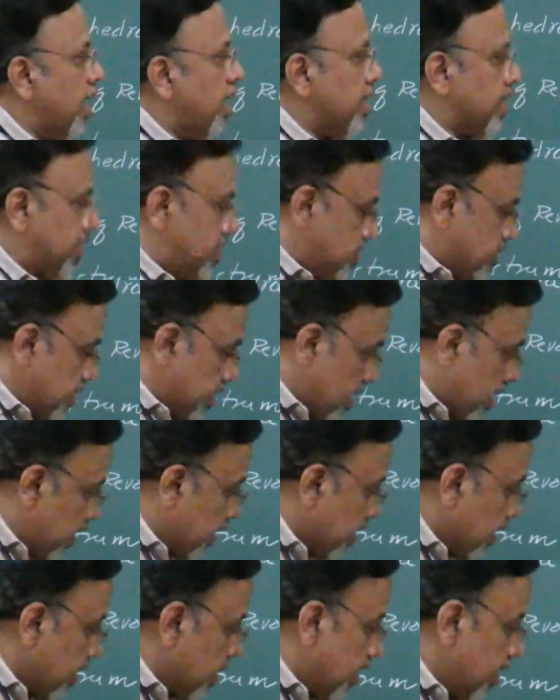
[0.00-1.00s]
I can say
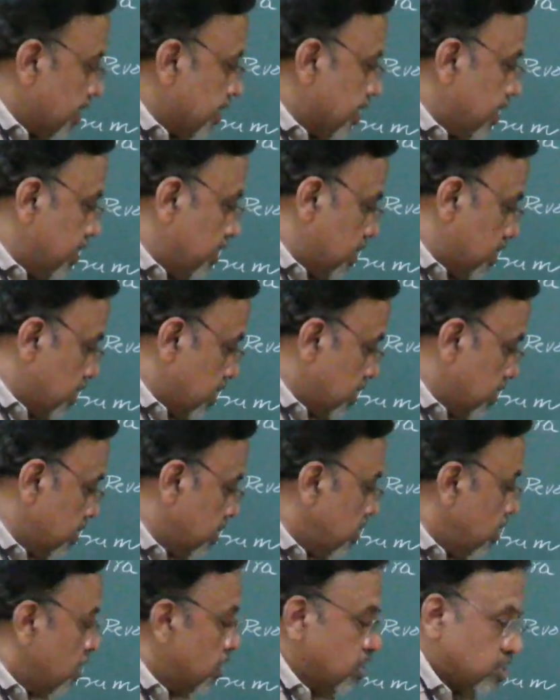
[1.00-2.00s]
a
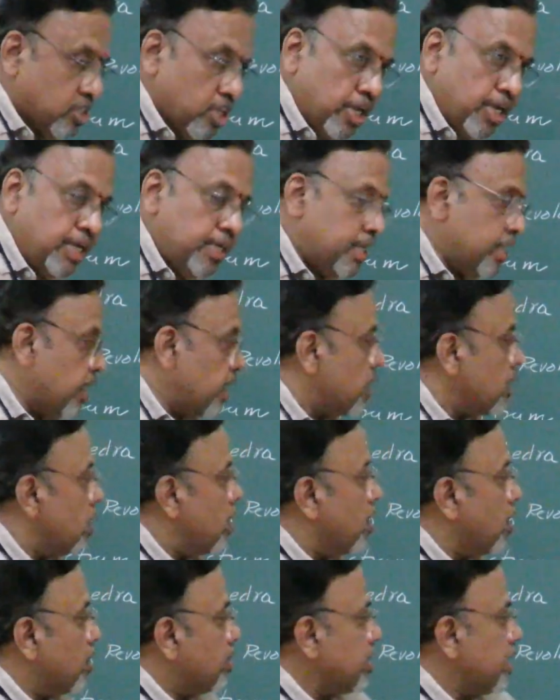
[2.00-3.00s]
truncated
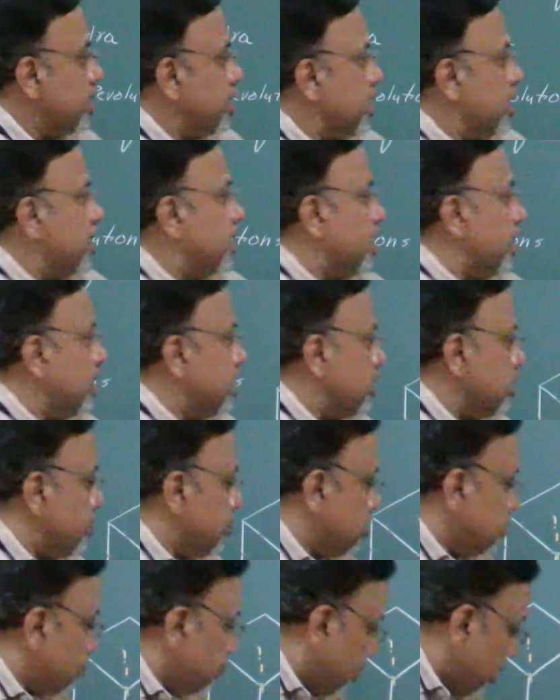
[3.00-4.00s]
cylinder, or truncated
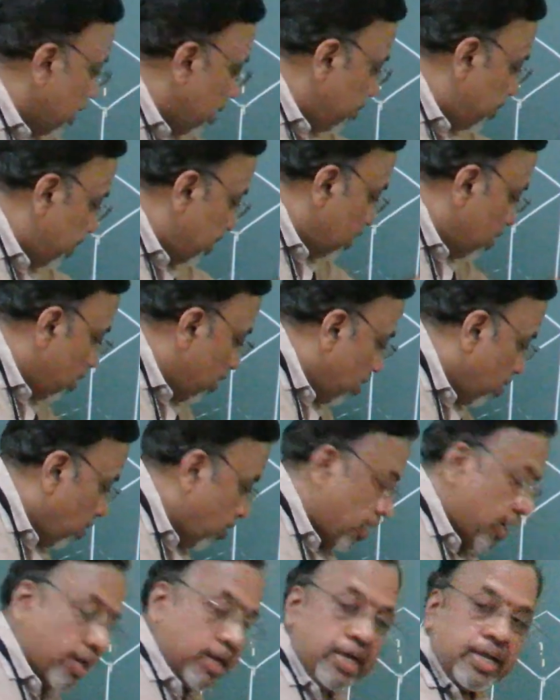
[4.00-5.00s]
pyramid,
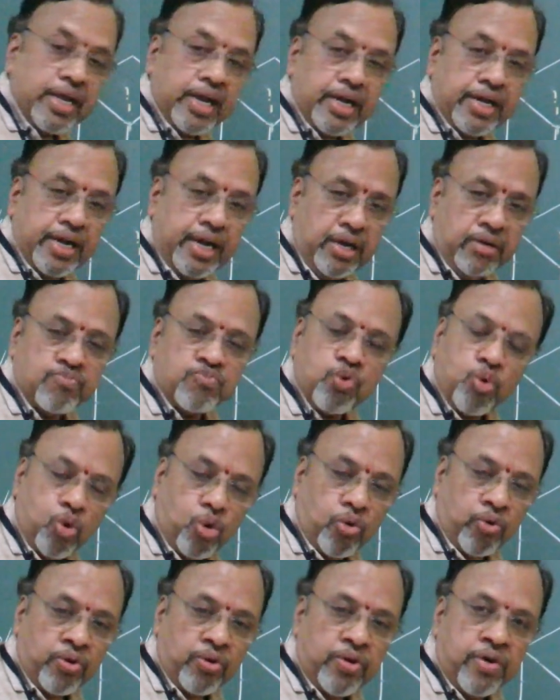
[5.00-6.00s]
or a truncated
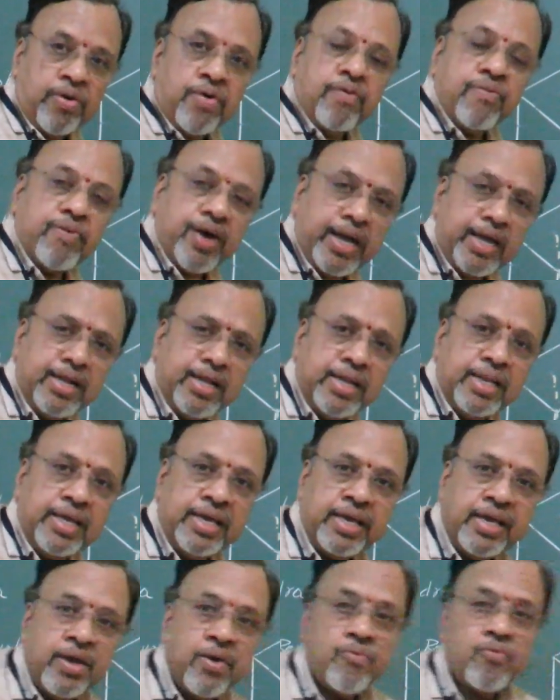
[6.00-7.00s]
cone.
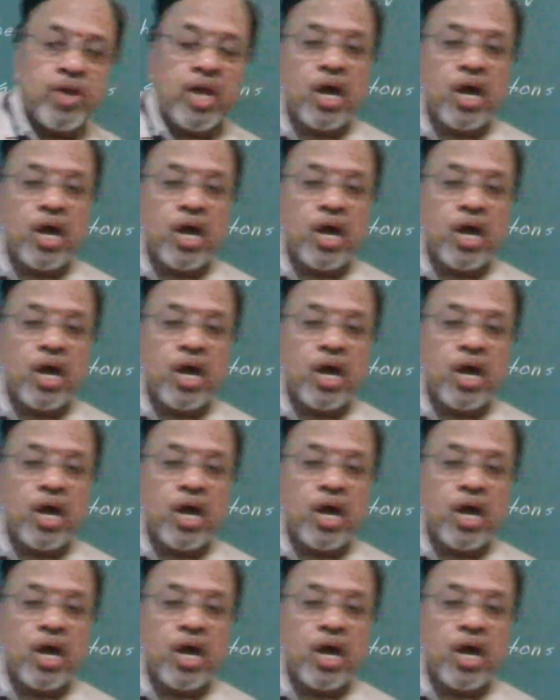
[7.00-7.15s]
Finally, we